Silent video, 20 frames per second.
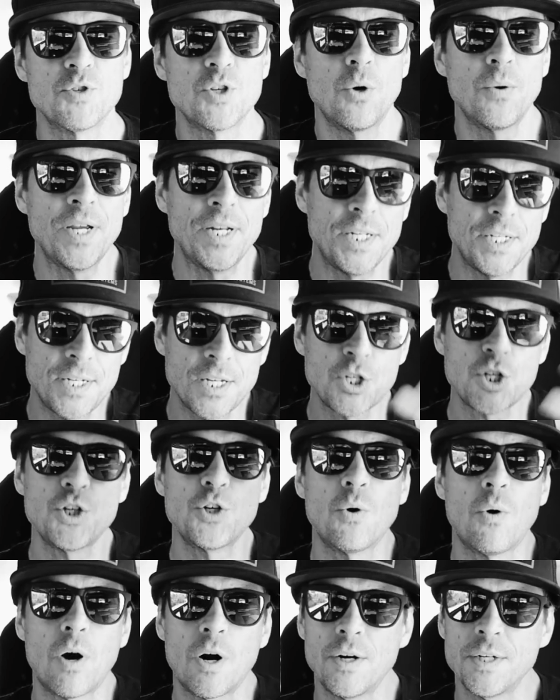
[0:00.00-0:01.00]
So in addition
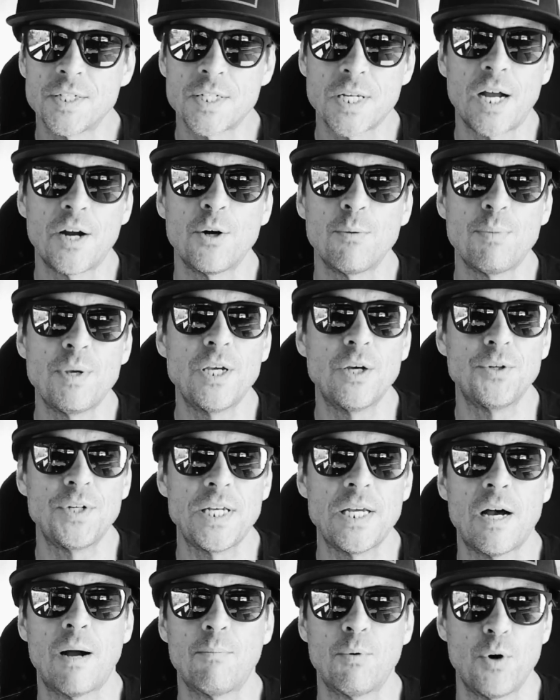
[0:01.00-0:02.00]
to our entire
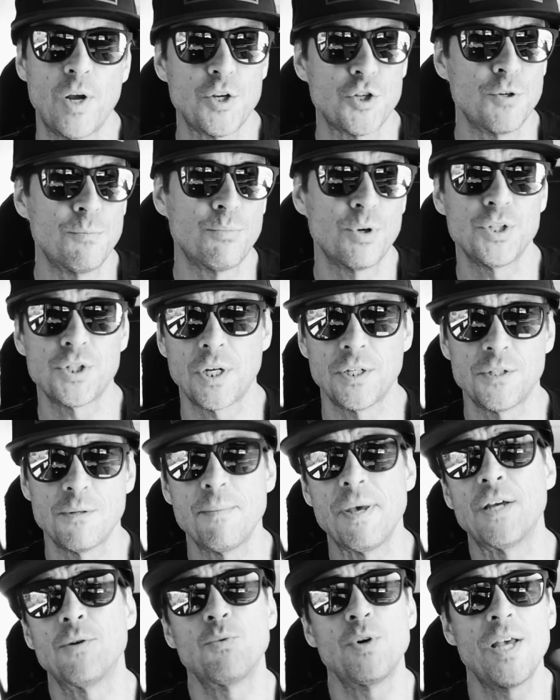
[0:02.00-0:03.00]
POD operation, print on
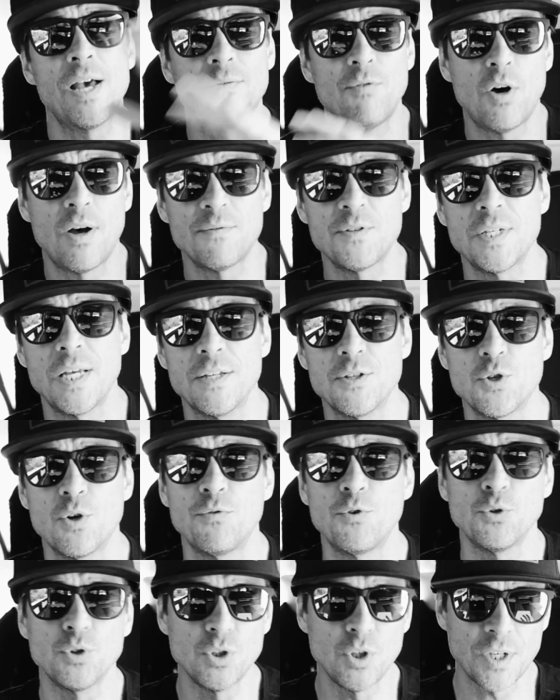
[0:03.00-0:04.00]
demand, we have offset. So
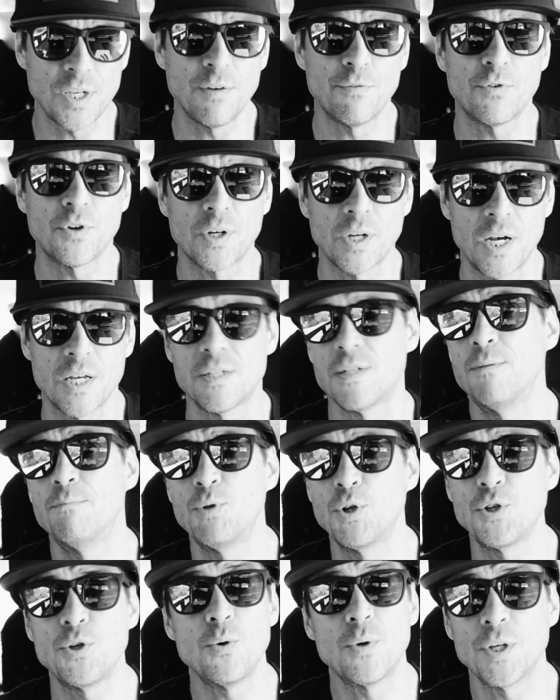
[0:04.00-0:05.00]
if you're looking for a custom
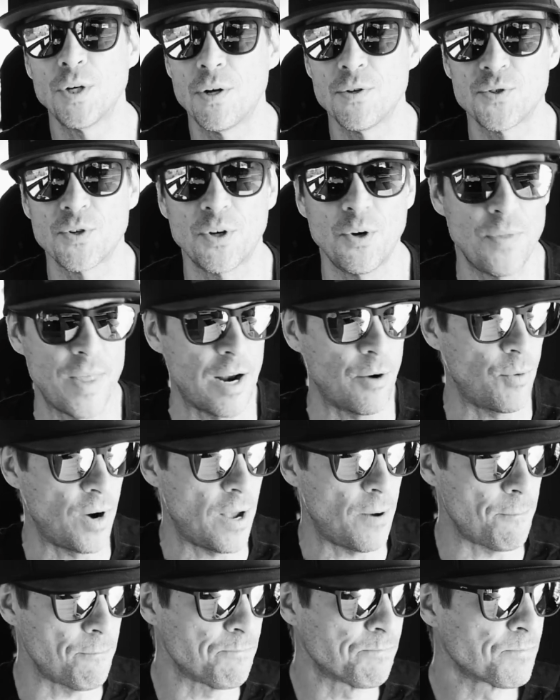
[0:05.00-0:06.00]
book, you can also go that
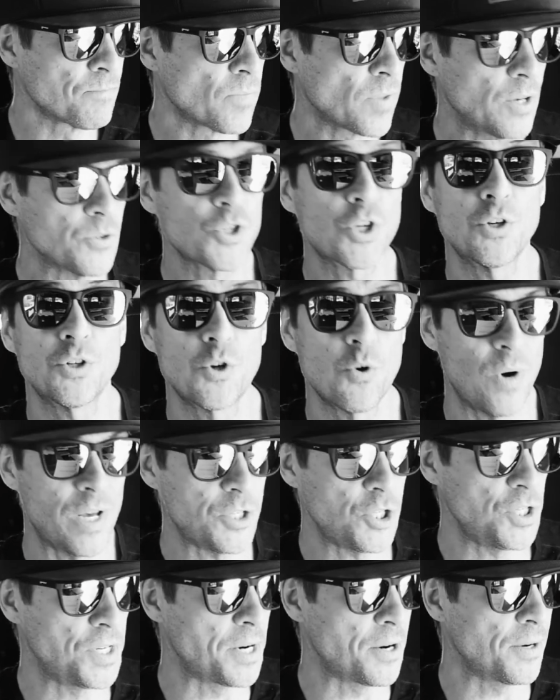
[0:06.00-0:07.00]
route. That was a good
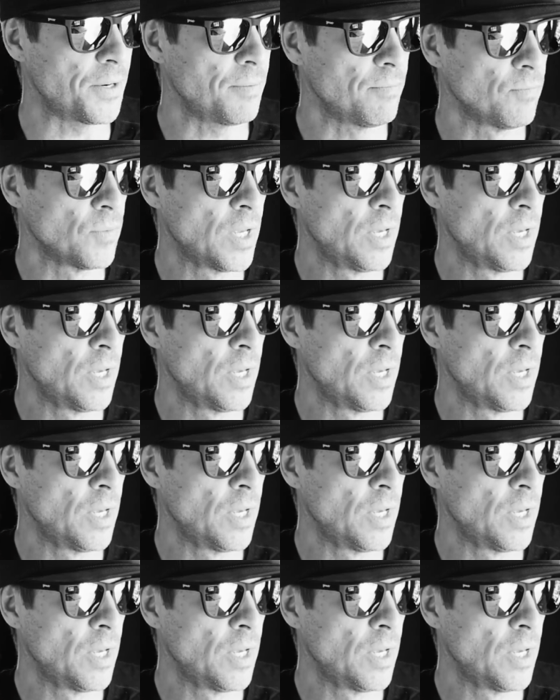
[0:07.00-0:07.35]
question, Aaron.